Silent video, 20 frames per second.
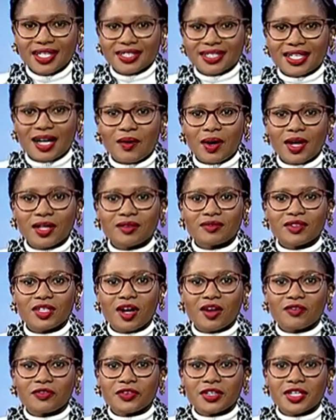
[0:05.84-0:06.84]
Now, one of the
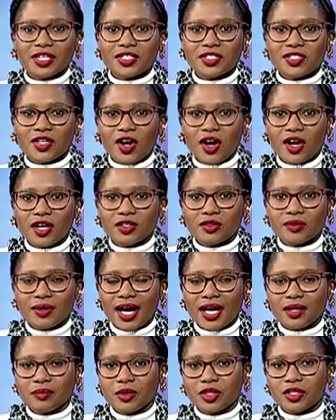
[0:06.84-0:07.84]
offerings on
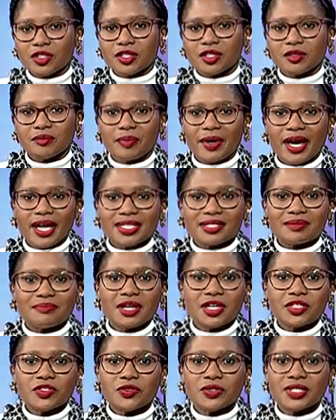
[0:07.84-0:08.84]
Rand Merchant Bank's
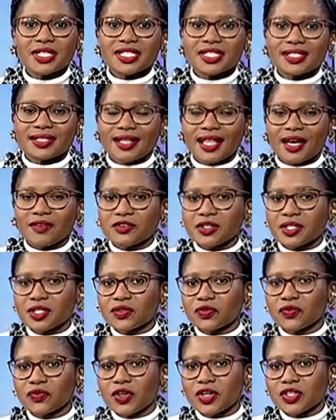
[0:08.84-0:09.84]
menu is South
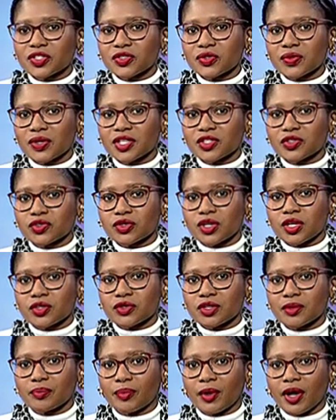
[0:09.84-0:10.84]
Africa's first US
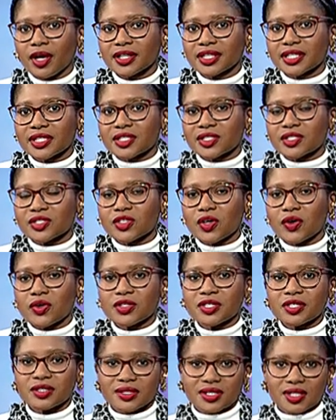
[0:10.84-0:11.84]
Treasury bond
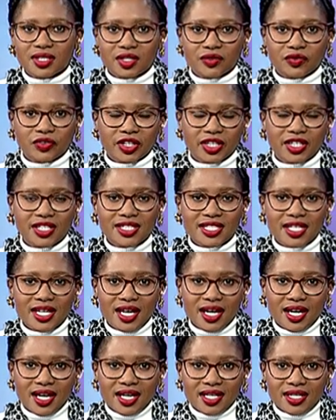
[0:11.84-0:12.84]
custodial certificates.
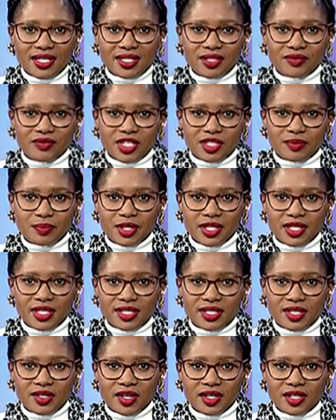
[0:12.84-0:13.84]
This investment
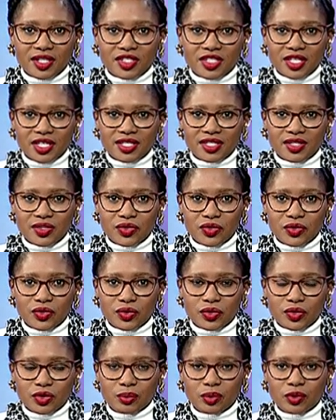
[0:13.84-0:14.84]
listed on the JSE is
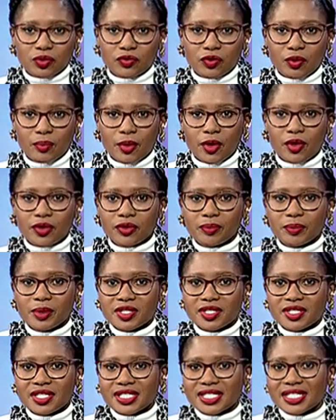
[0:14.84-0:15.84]
suitable for both
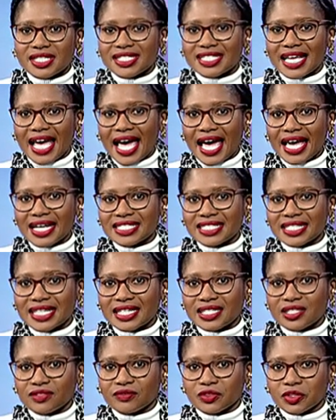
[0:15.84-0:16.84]
businesses and
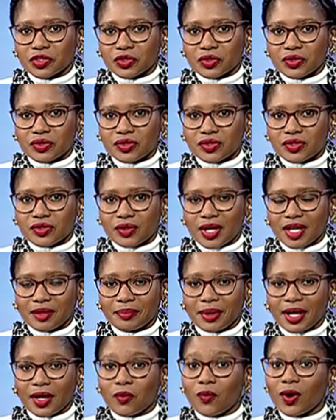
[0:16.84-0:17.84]
individuals. To
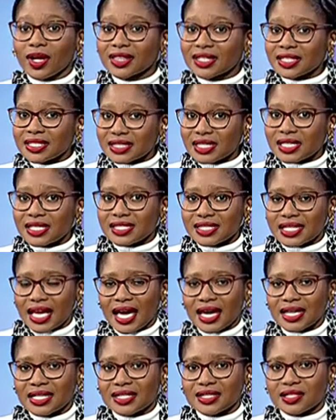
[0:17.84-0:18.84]
unpack what this is
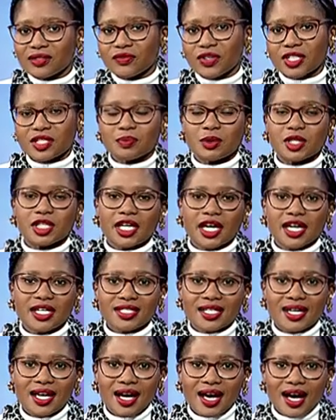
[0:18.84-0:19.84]
and its investment
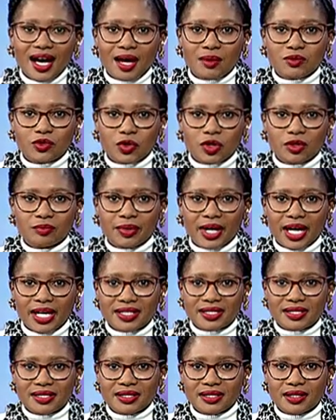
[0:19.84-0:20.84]
case, I'm joined by
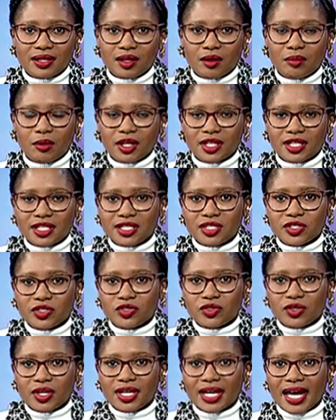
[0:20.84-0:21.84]
senior commodities
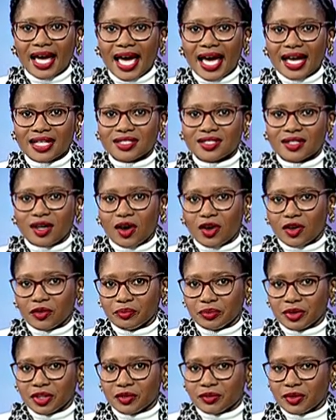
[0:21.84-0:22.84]
trader at
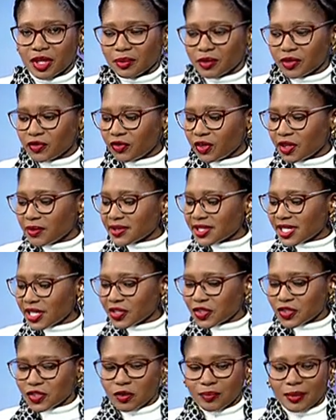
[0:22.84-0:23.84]
RMB, Raymond Philips. Thank
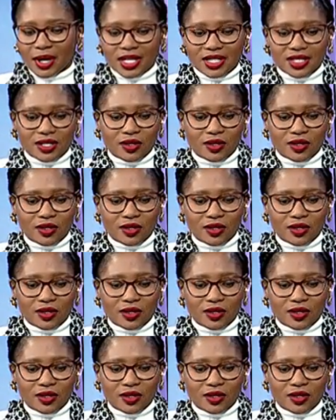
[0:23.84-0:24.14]
you so much